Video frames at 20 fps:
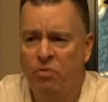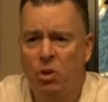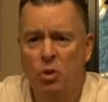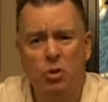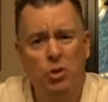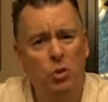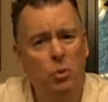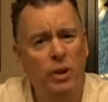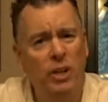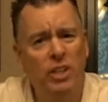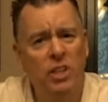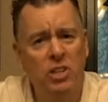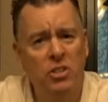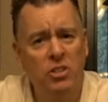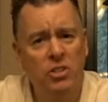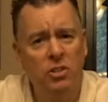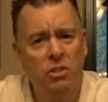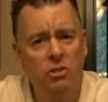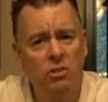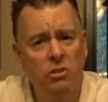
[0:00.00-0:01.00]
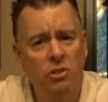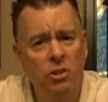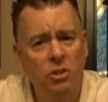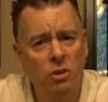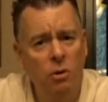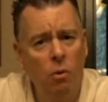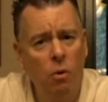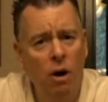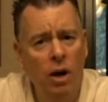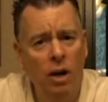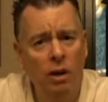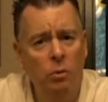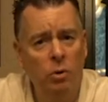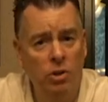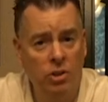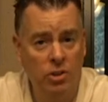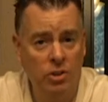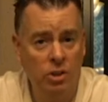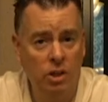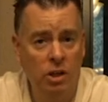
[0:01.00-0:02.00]
sweetness to the wine,
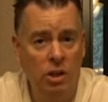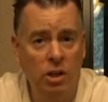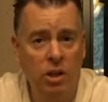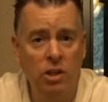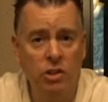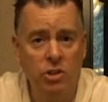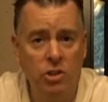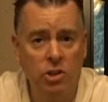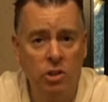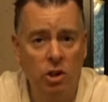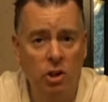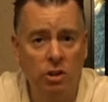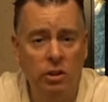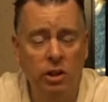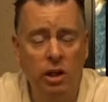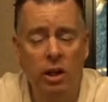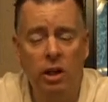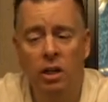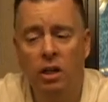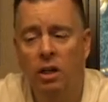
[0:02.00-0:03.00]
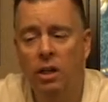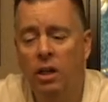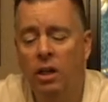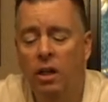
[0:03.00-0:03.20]
which is good. It's a Chardonnay.